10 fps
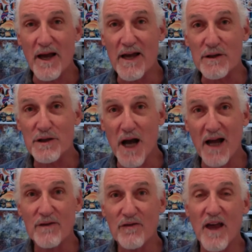And
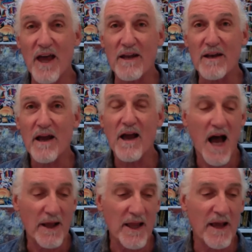John said,
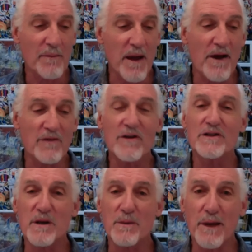I'd like my
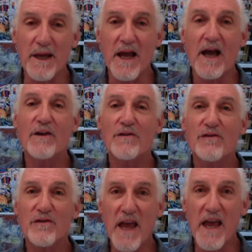message to be
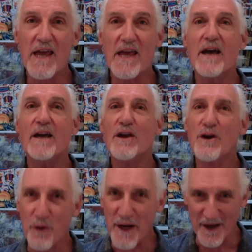stay
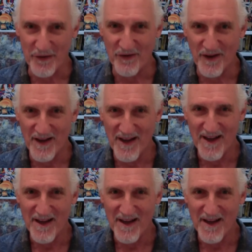curious.